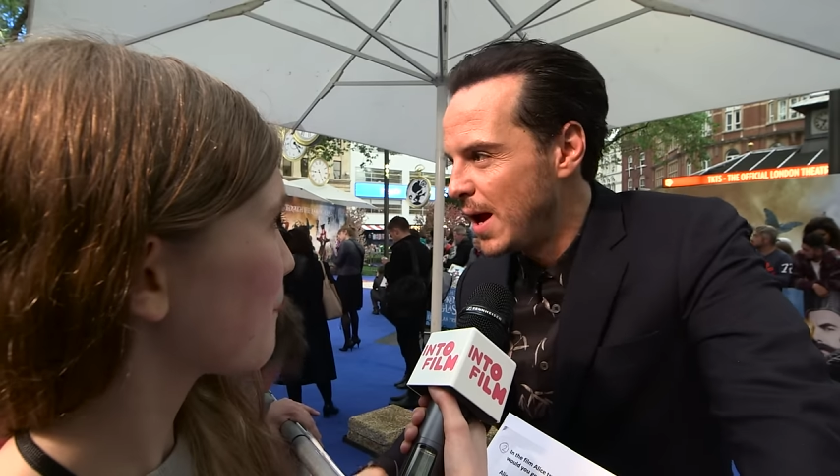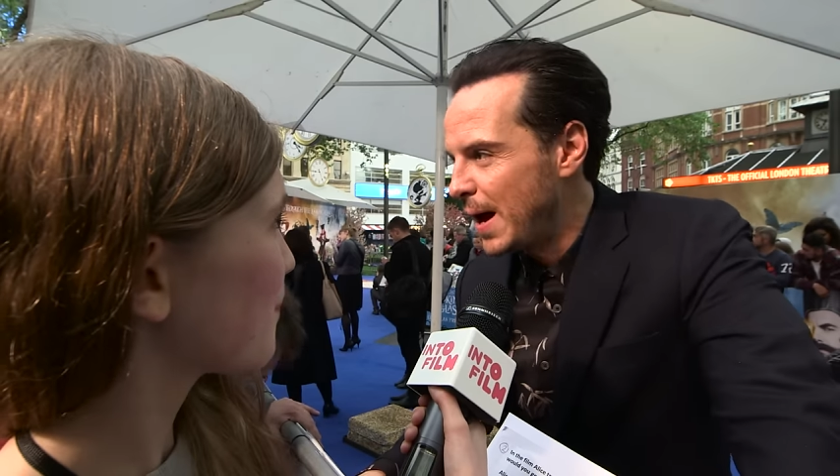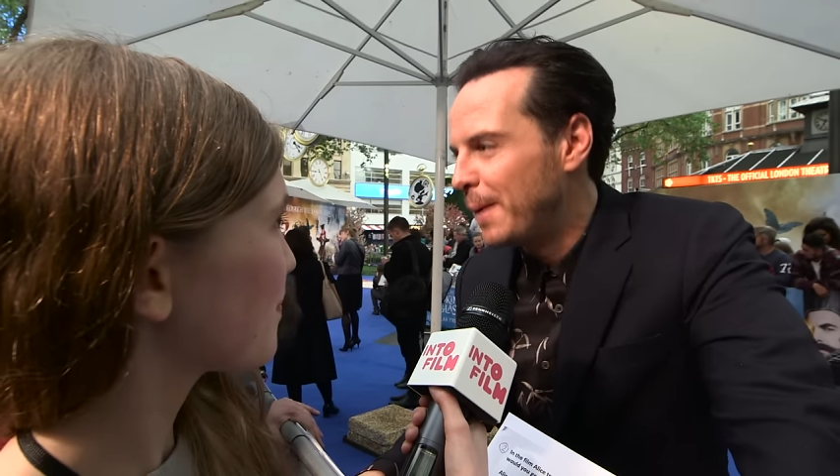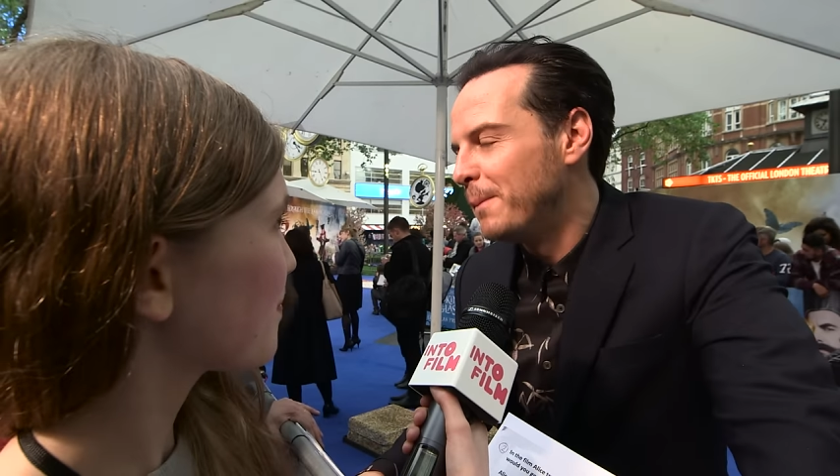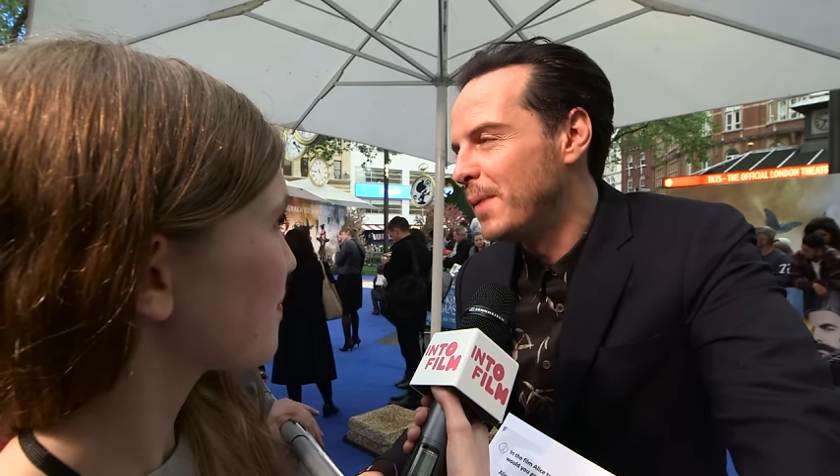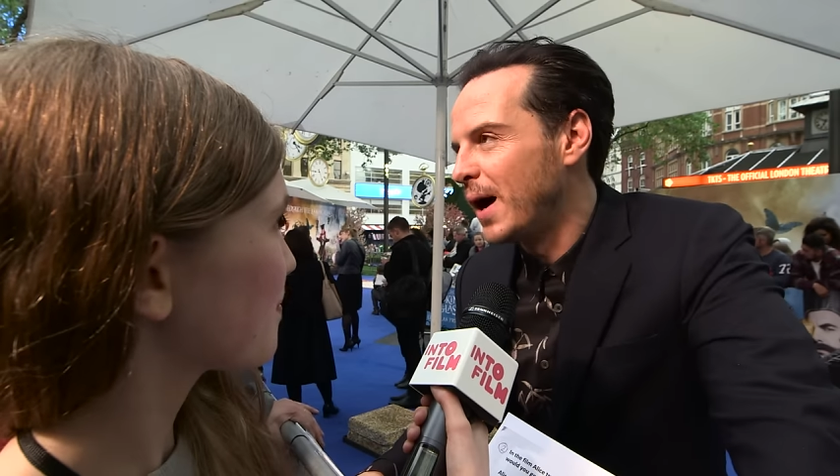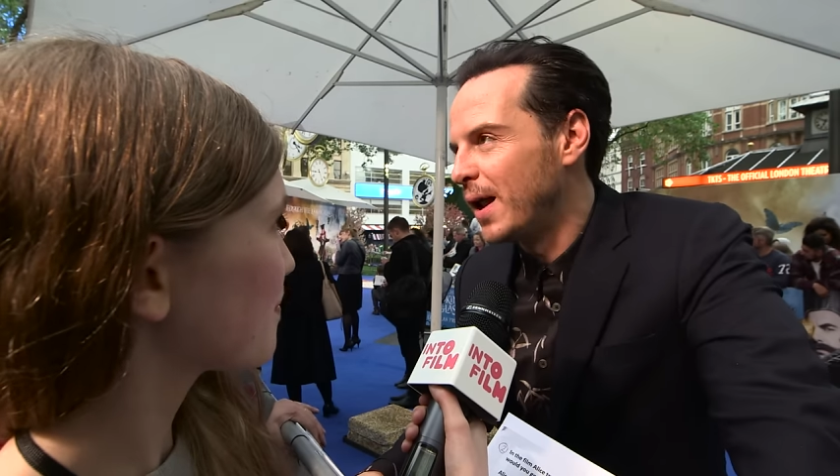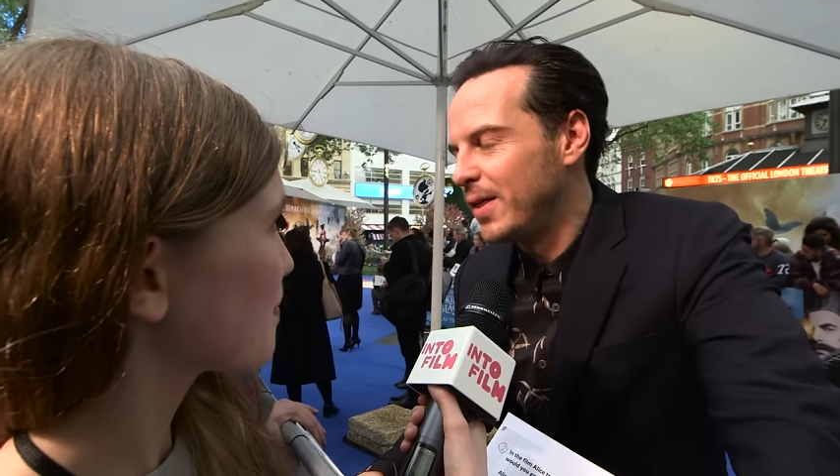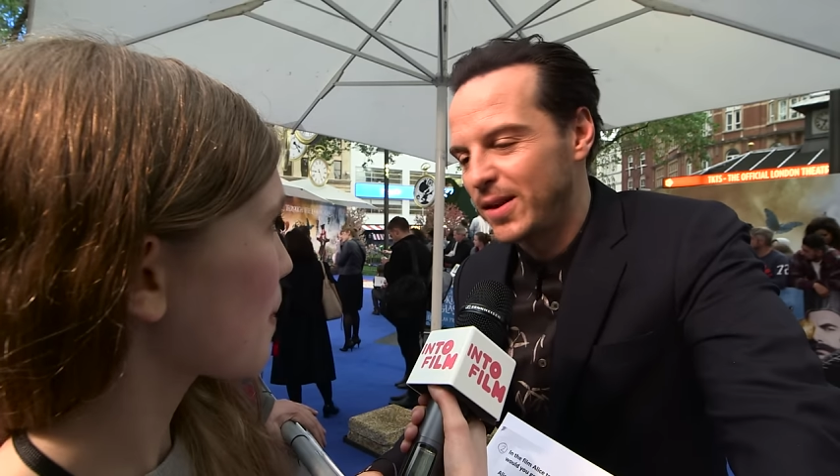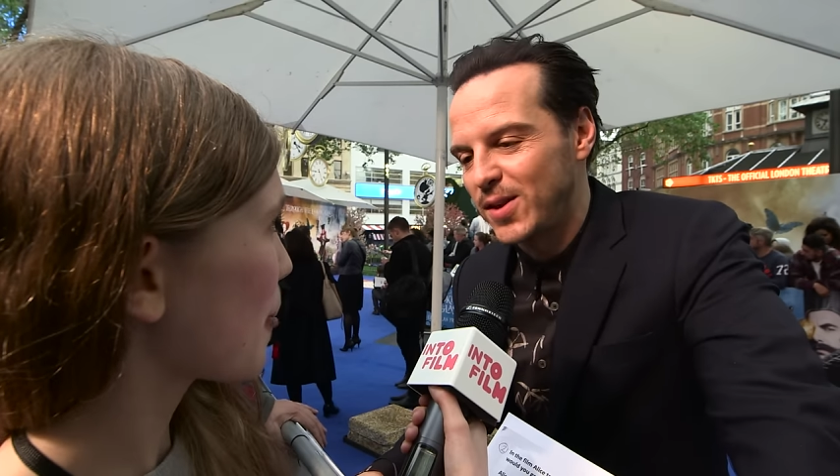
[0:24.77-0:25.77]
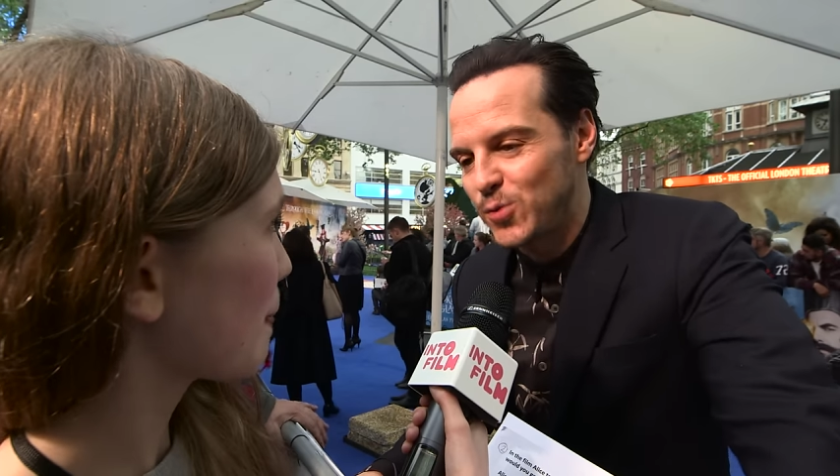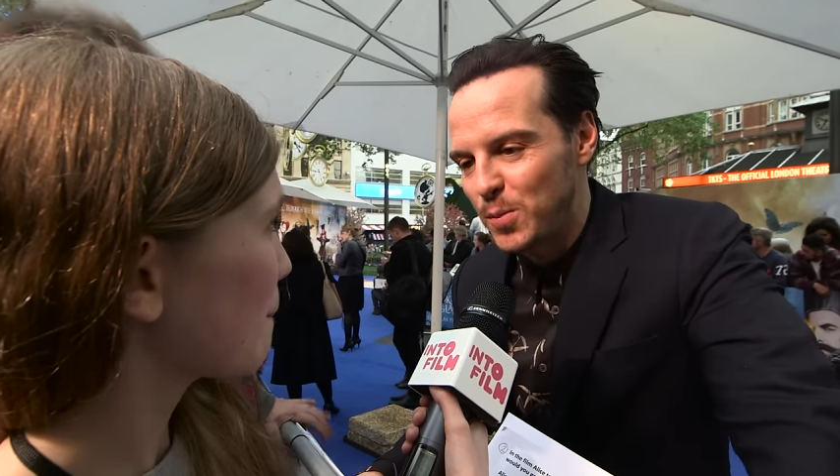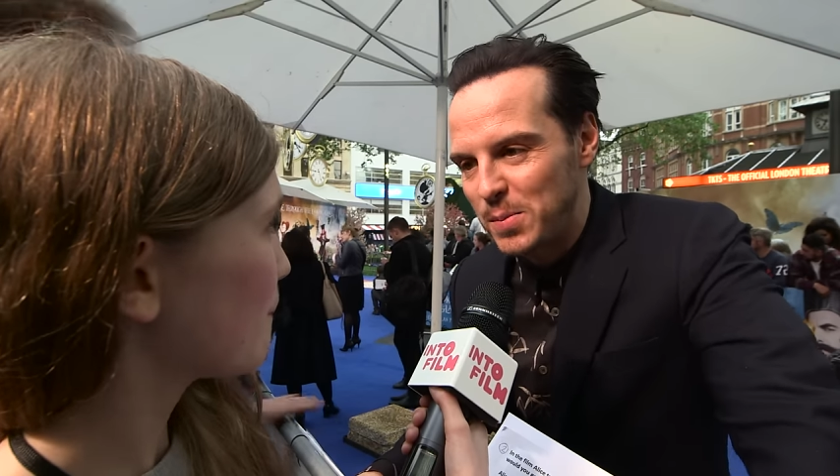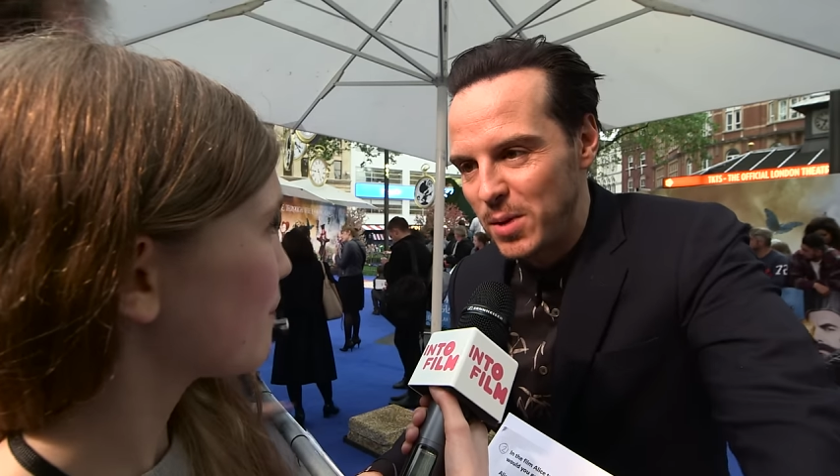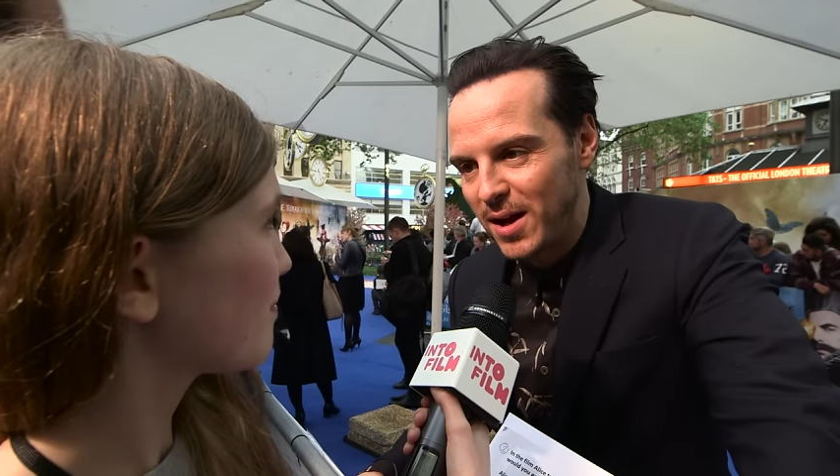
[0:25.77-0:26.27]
And I think that's what people